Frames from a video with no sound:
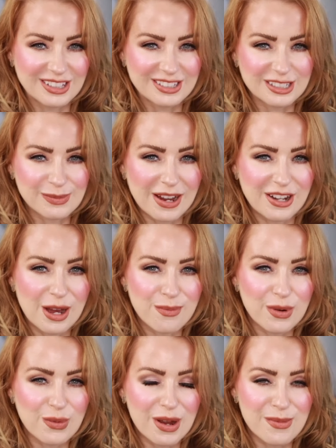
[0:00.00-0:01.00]
This is my
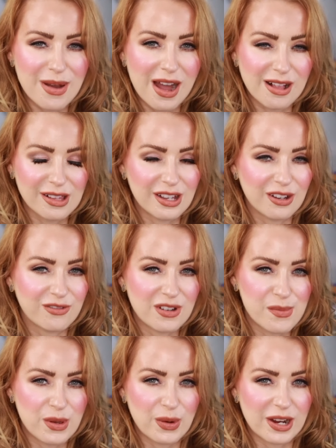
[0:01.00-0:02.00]
number one palette of
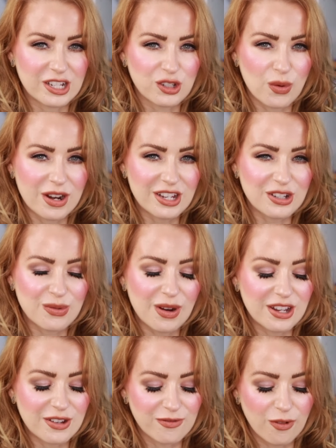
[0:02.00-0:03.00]
February
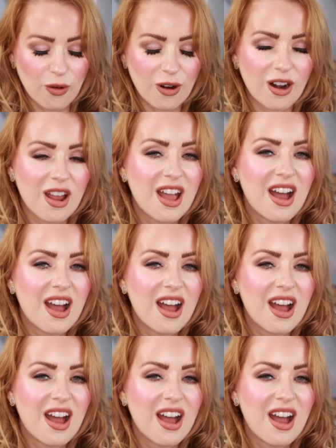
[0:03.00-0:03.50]
2024.